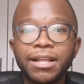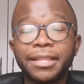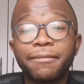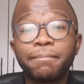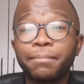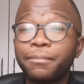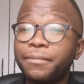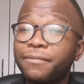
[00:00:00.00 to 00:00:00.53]

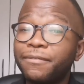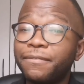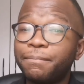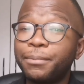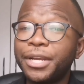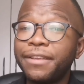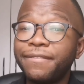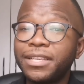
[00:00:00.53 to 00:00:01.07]
The
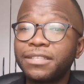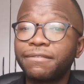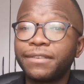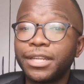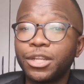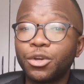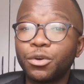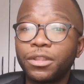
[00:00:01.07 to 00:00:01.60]
previous
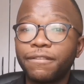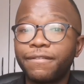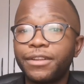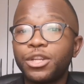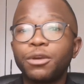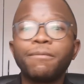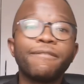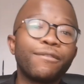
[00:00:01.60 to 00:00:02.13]
video, the
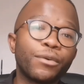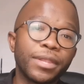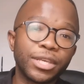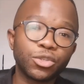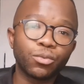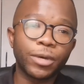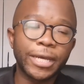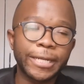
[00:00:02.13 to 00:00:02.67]
video before
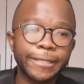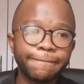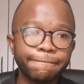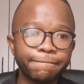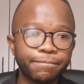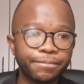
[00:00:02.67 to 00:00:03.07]
this one,